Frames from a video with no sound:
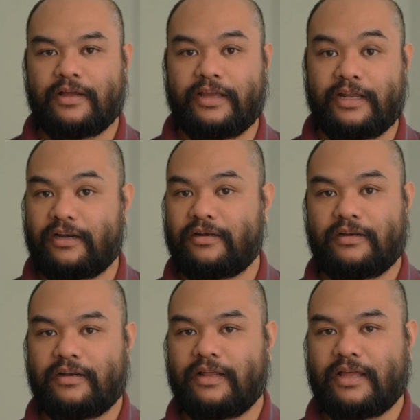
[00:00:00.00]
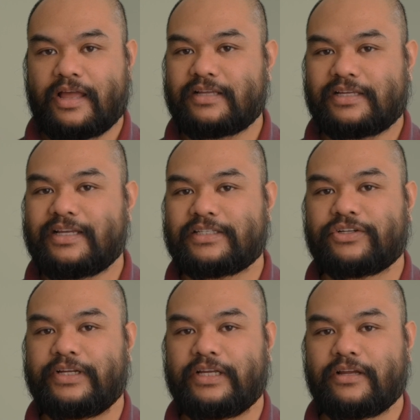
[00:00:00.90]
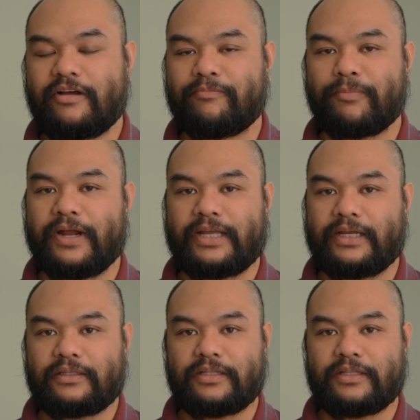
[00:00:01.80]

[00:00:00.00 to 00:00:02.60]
and has a history of breaking.